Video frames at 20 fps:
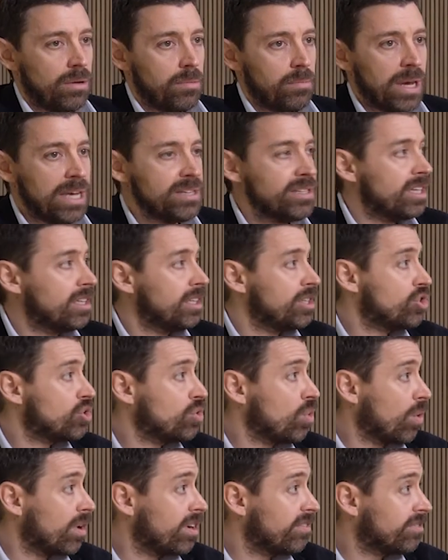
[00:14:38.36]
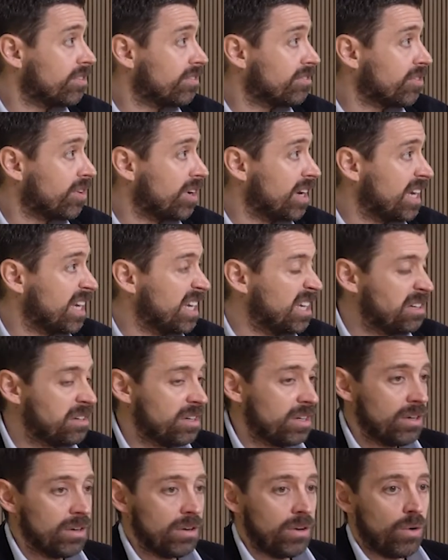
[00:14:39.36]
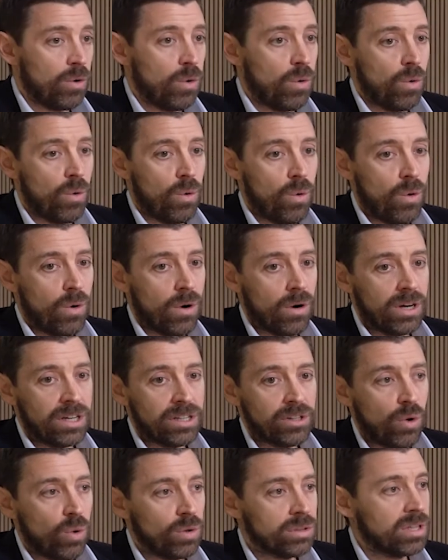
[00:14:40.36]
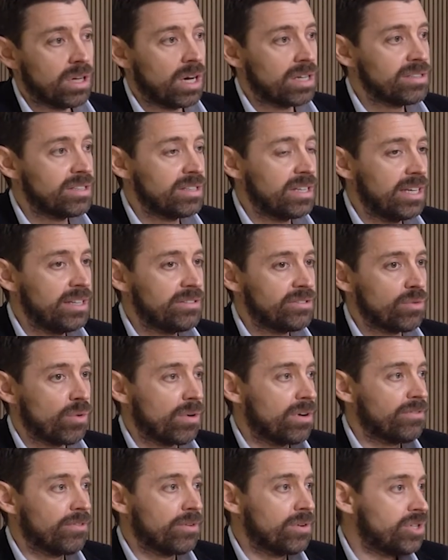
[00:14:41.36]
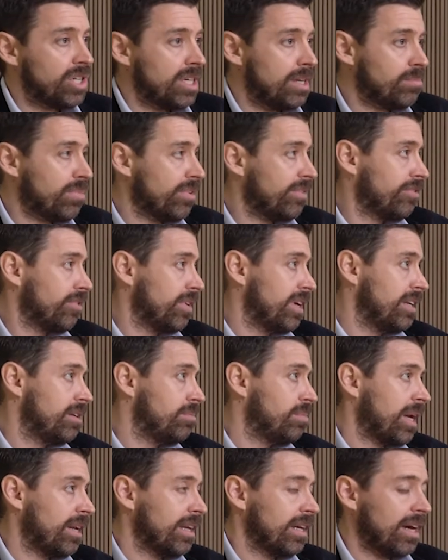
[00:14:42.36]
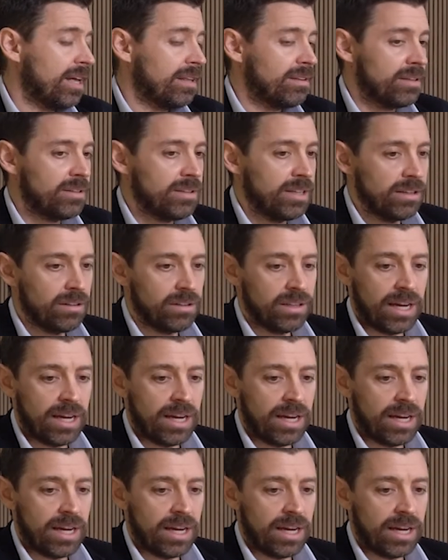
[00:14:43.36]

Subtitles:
Basically store it for free, or in cold custody, store it for cheap or free, depending on the deal.